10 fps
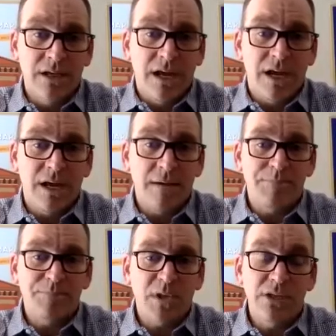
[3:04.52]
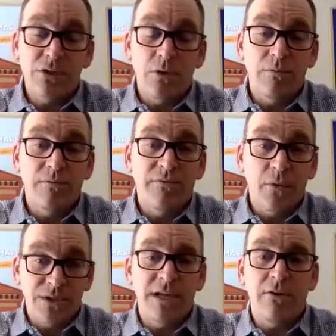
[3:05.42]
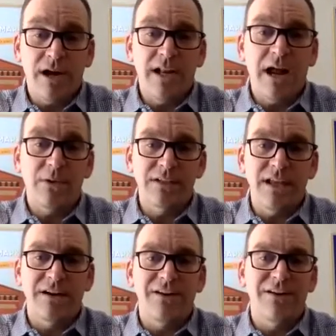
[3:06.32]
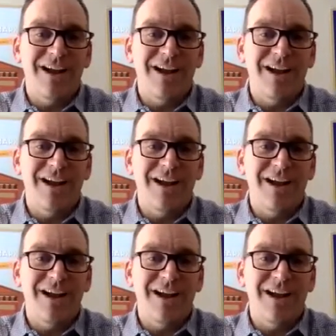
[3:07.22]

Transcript: And so 14 credit hours later,